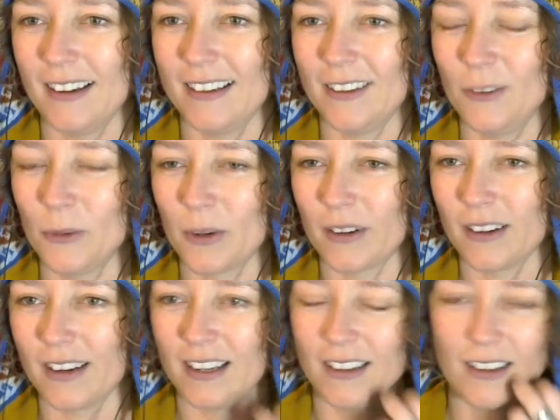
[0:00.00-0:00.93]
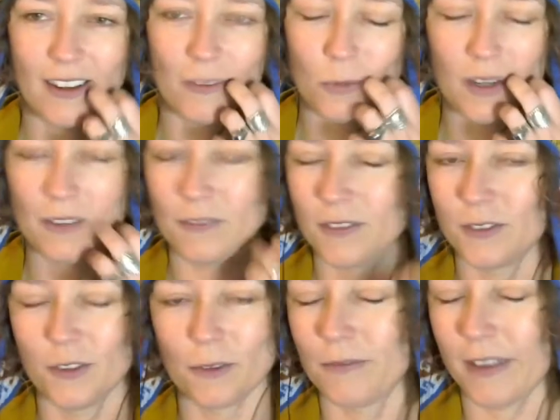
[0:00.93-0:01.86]
and you were in one of
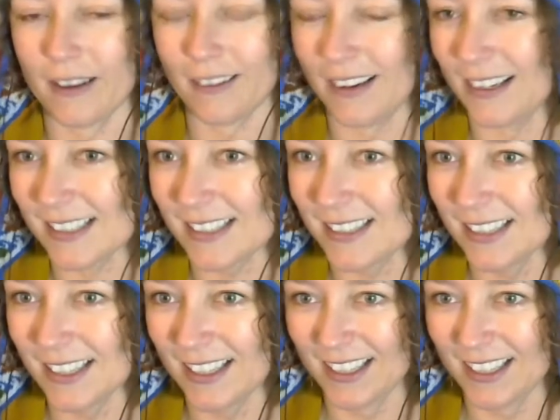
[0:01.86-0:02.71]
your various